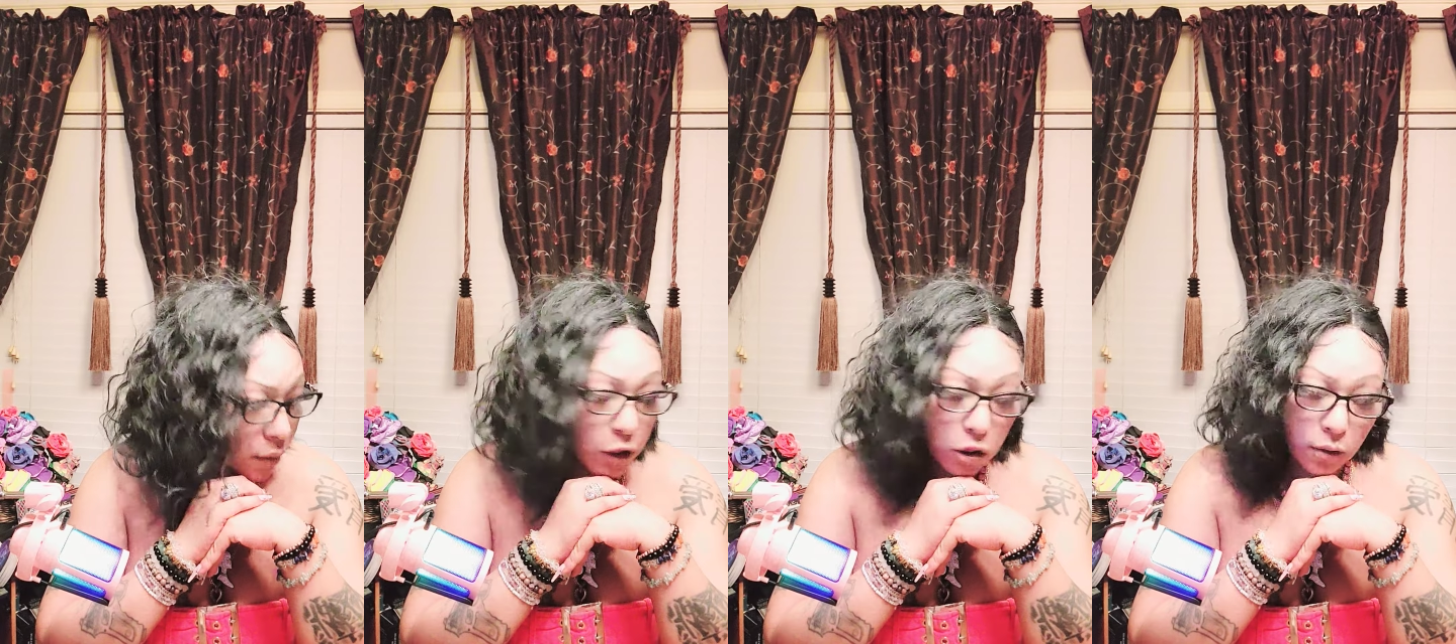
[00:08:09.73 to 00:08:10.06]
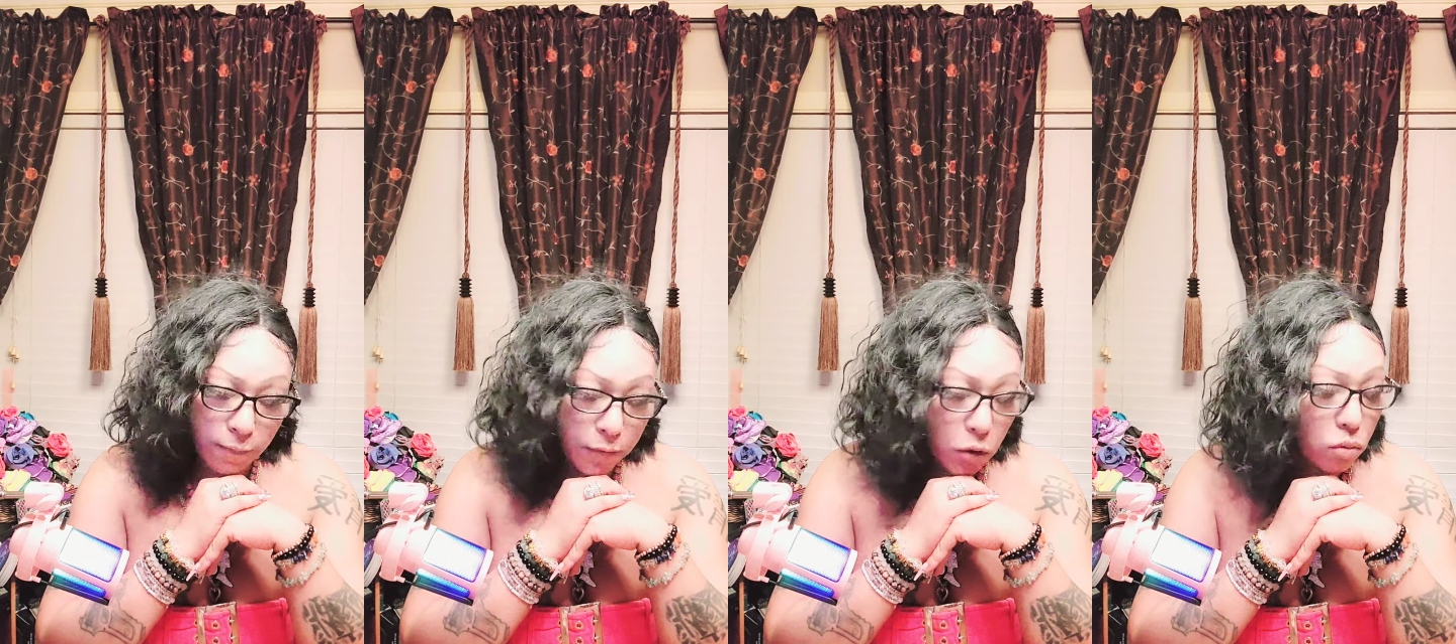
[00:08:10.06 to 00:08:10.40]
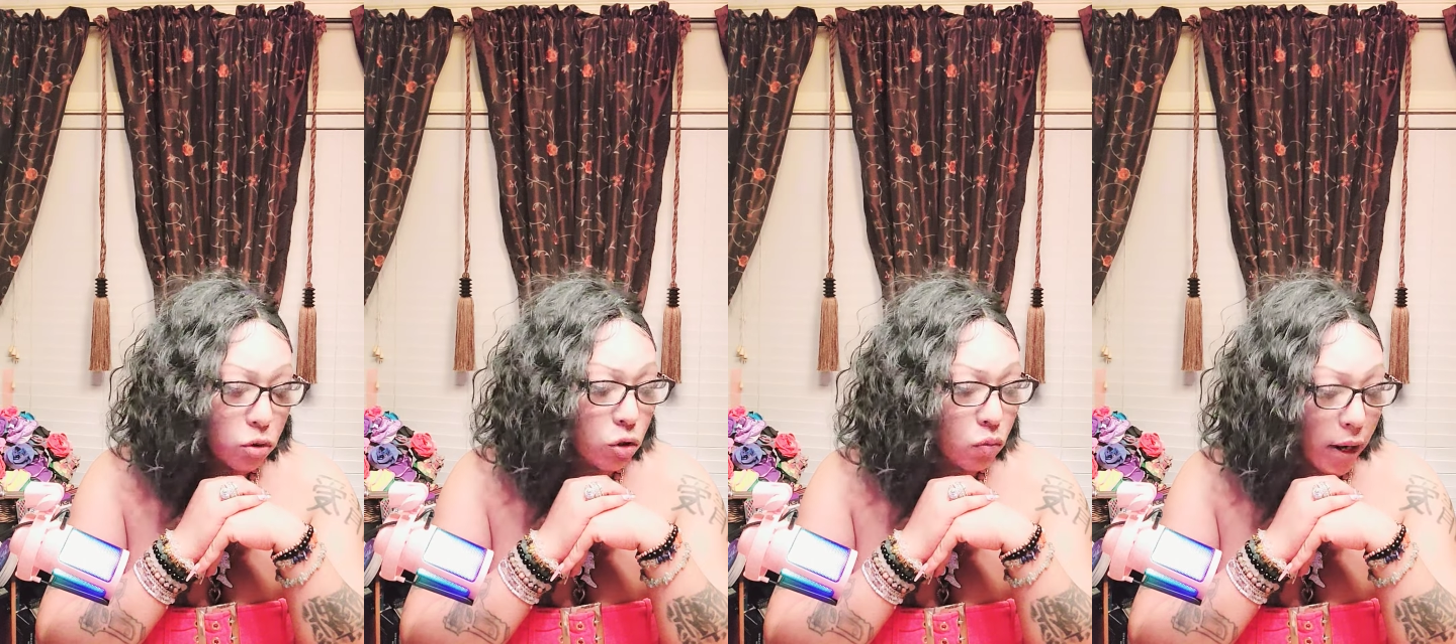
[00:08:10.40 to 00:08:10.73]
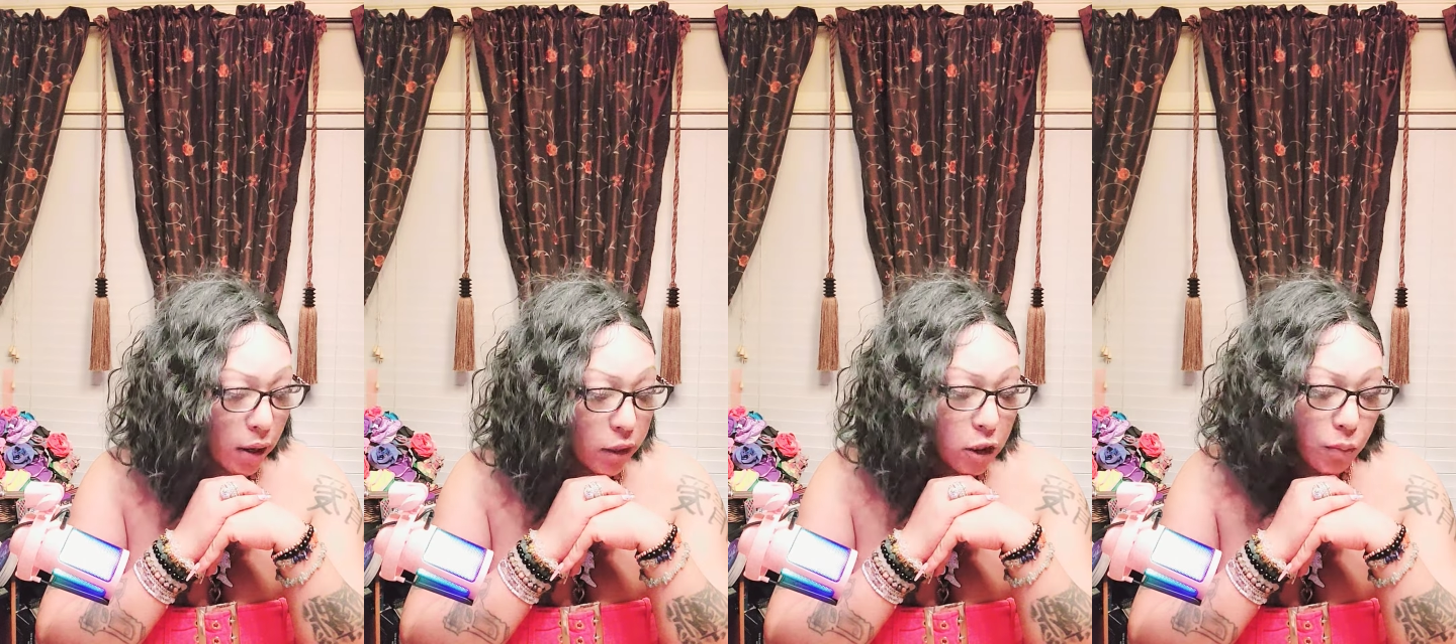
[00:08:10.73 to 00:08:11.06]
there's confusion
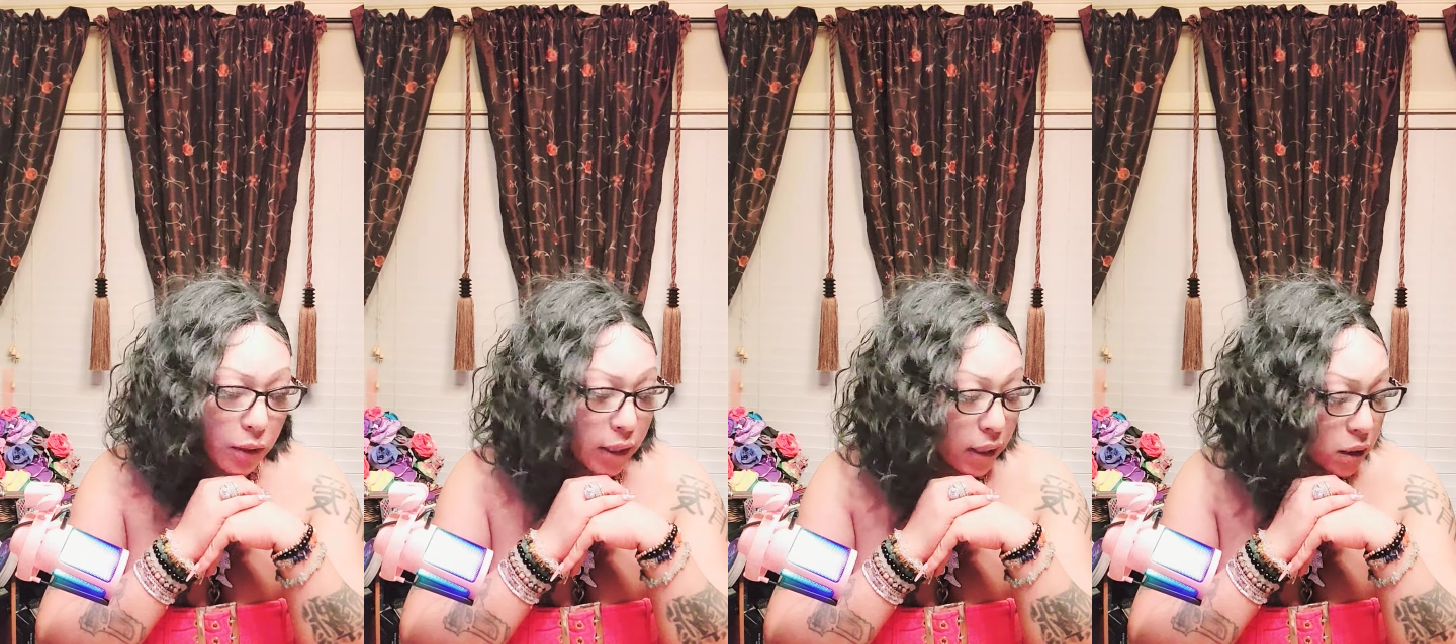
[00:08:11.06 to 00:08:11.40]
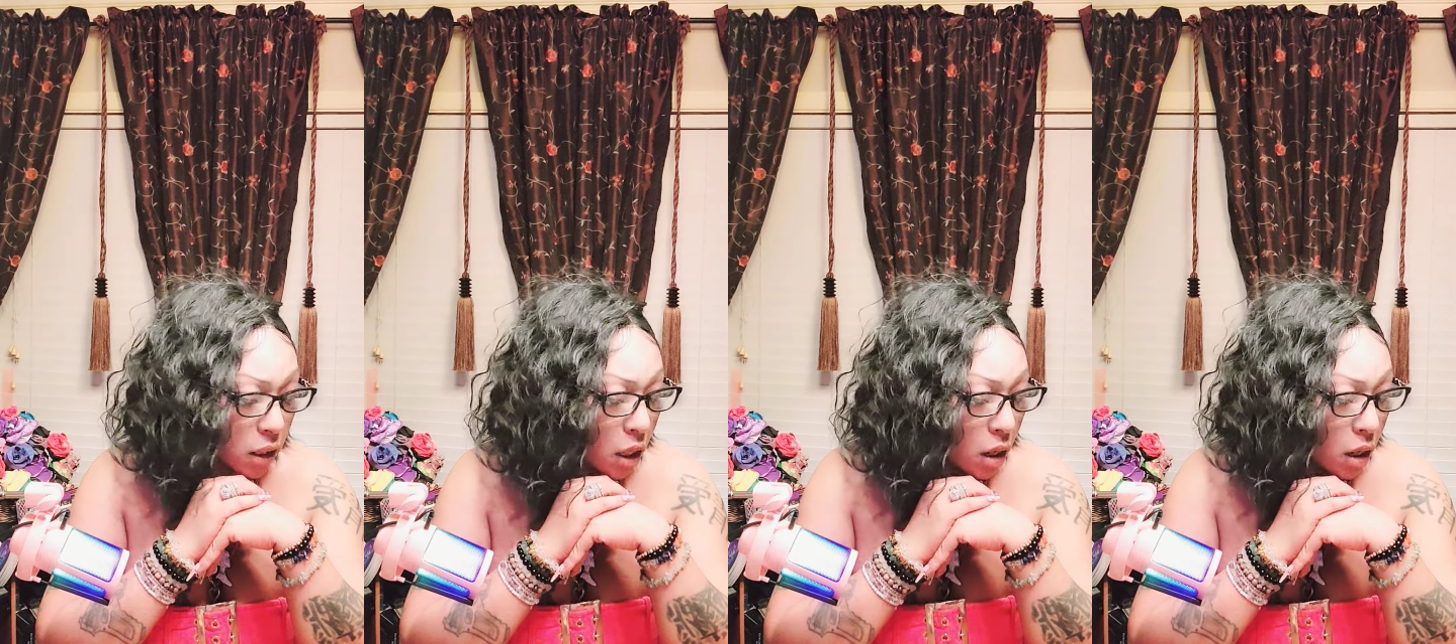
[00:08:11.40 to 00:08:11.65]
around this because